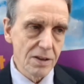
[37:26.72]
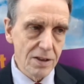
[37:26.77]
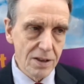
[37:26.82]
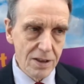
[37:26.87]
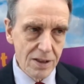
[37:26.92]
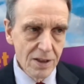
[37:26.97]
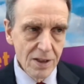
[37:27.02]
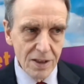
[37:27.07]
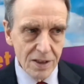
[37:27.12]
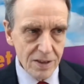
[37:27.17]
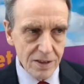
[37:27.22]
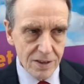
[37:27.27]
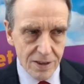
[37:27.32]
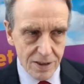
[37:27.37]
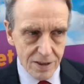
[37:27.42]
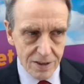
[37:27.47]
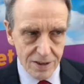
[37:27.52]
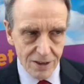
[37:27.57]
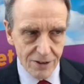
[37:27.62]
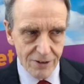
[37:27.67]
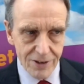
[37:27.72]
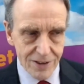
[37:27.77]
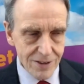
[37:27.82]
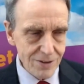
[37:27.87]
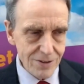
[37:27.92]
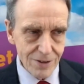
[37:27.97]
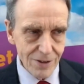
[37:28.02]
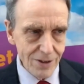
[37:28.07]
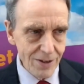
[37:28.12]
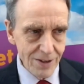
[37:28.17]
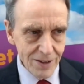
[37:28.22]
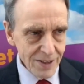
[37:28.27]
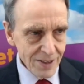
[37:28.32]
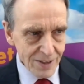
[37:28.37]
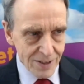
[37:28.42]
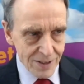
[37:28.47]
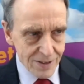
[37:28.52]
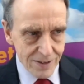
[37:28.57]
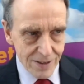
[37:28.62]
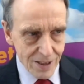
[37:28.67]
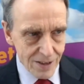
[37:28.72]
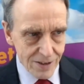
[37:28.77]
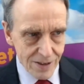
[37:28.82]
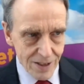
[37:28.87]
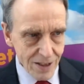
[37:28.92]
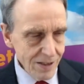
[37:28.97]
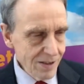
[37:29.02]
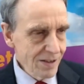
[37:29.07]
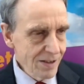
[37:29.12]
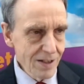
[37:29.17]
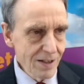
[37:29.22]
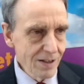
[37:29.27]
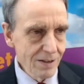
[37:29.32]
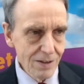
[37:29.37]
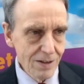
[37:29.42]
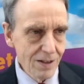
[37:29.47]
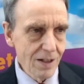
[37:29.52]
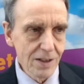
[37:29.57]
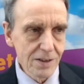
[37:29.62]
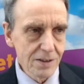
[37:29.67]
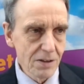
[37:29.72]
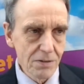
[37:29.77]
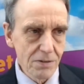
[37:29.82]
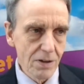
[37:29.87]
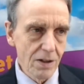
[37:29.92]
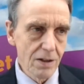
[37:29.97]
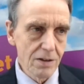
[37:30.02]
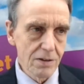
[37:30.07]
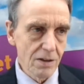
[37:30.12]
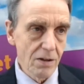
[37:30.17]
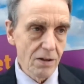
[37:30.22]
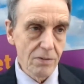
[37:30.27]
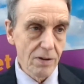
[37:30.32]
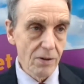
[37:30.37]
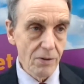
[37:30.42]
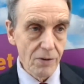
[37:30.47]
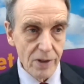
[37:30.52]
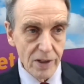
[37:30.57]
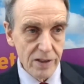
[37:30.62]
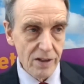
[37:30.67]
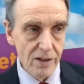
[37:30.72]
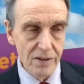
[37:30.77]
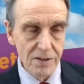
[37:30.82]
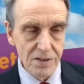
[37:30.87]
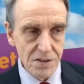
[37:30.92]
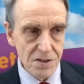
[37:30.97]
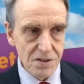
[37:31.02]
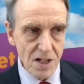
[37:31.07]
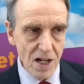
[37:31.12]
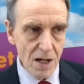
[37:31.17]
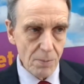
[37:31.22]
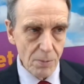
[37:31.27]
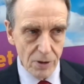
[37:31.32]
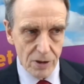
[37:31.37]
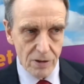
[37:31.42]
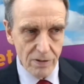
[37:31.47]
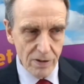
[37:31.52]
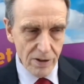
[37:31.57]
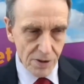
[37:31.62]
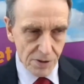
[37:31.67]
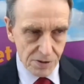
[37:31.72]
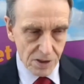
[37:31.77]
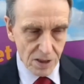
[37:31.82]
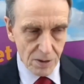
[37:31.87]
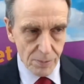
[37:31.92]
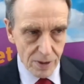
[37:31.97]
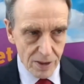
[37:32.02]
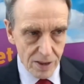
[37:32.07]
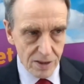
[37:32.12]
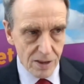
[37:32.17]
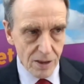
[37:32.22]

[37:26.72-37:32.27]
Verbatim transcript: you know, it's uh, that they'll, they'll, I don't, I don't know, I don't understand what you're asking me.